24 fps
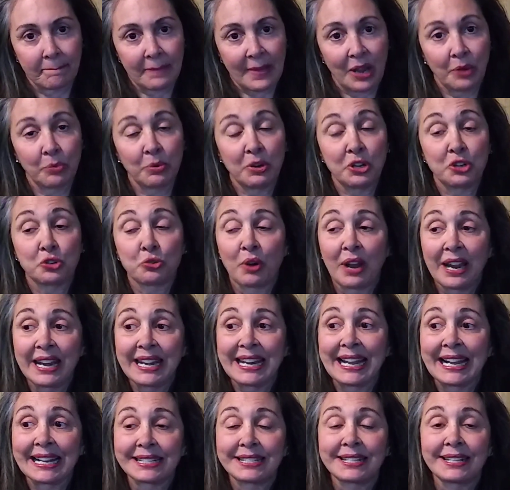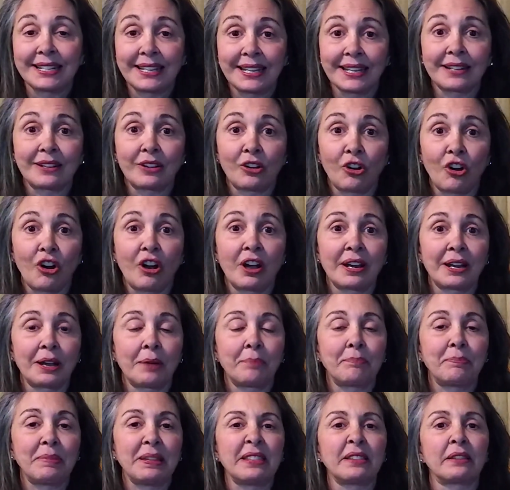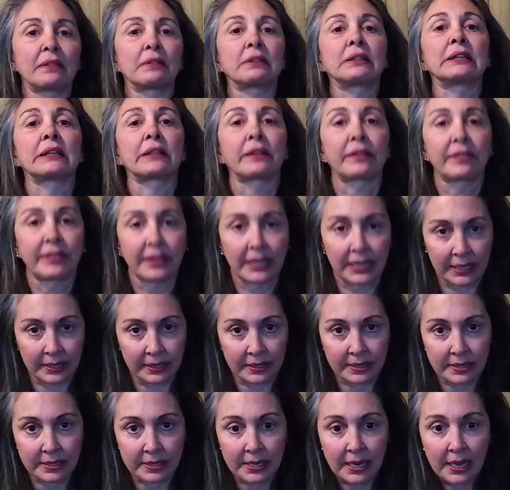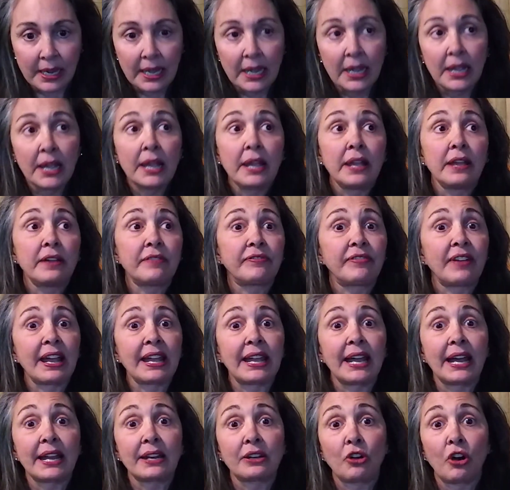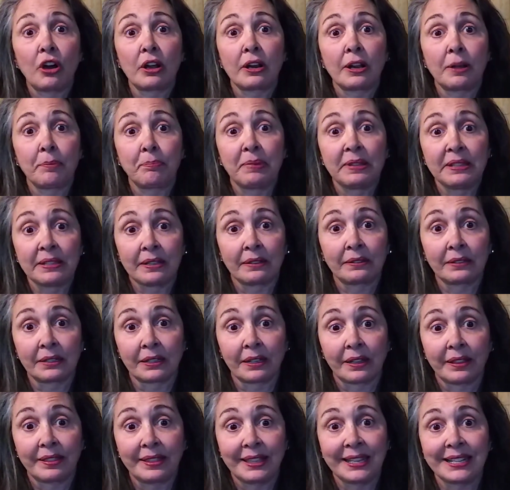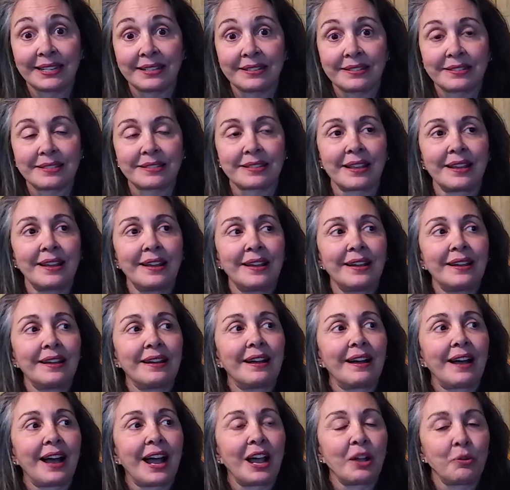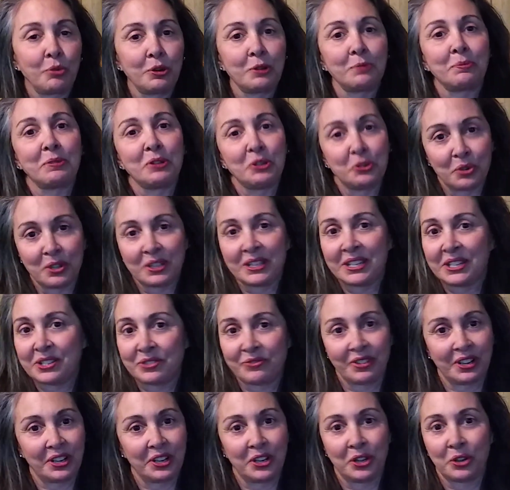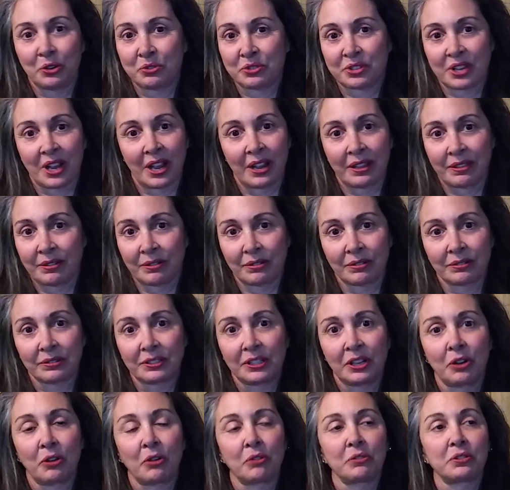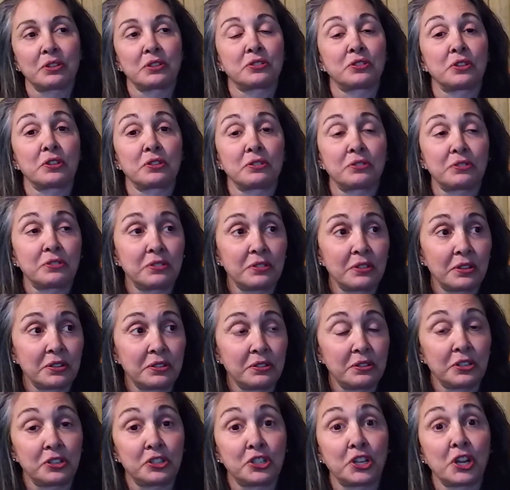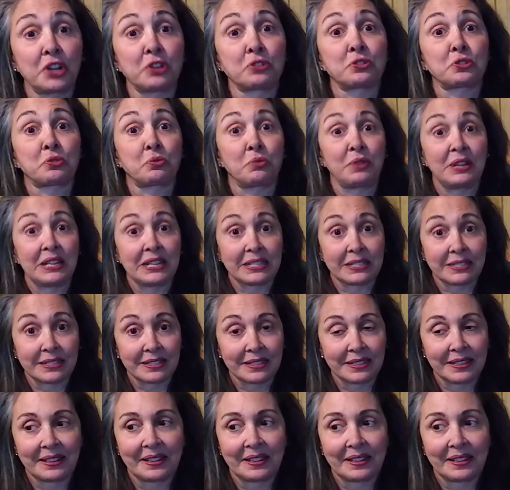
And we try not to get caught up in the little things. If I got caught up in the little things, I wouldn't be doing these videos either. You know, there's the, the, the chair squeaks.